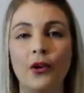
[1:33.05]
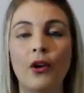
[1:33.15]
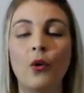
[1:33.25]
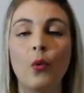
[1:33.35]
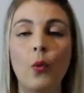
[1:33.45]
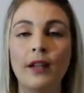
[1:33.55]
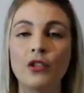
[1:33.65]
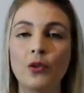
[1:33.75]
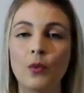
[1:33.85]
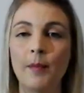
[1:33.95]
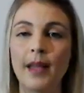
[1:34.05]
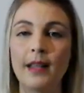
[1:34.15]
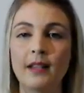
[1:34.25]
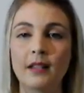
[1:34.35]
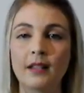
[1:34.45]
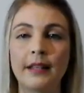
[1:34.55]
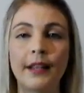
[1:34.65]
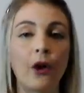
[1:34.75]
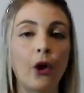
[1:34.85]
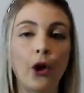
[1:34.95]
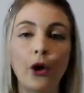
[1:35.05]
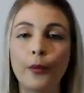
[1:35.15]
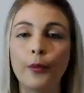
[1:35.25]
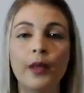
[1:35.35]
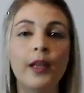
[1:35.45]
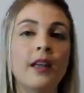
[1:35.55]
on a one-to-one basis in their home,